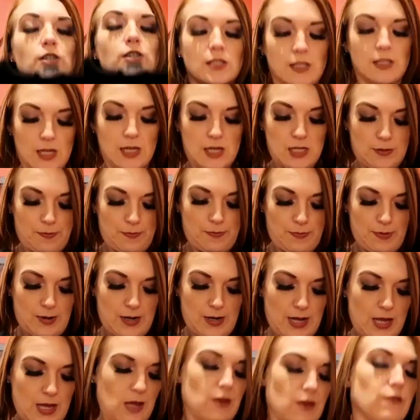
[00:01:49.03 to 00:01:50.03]
just says
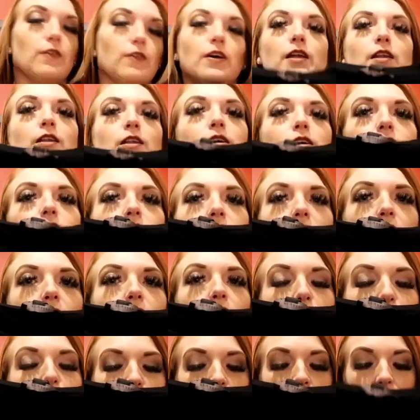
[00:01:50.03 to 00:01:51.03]
believe in
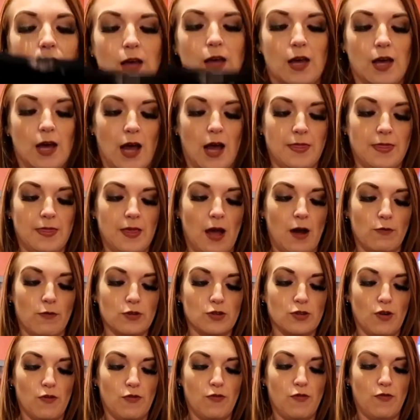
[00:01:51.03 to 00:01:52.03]
yourself, and that
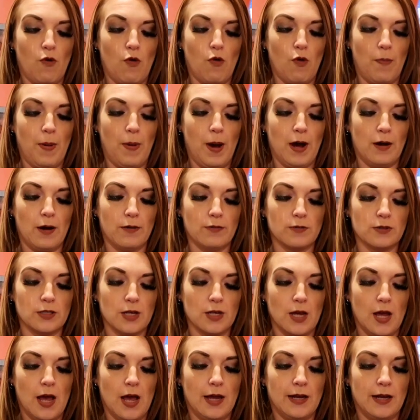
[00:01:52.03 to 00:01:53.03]
was £4.
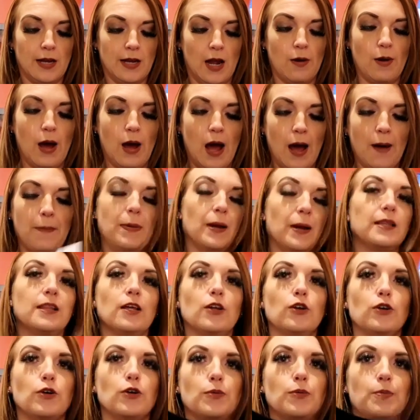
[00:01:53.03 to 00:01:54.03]
Now I picked
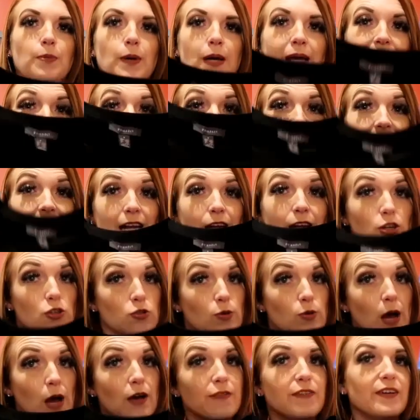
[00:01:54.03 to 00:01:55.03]
that up in a 10 to
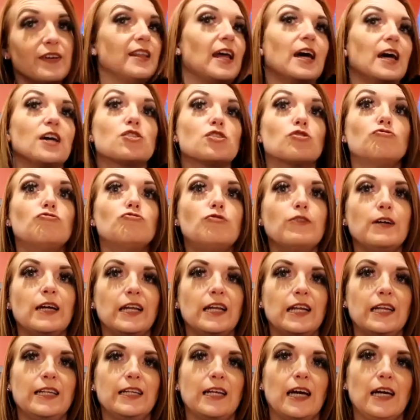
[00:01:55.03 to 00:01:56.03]
12, and that is a
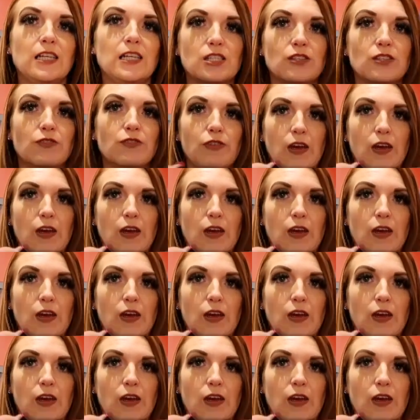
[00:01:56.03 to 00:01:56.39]
really nice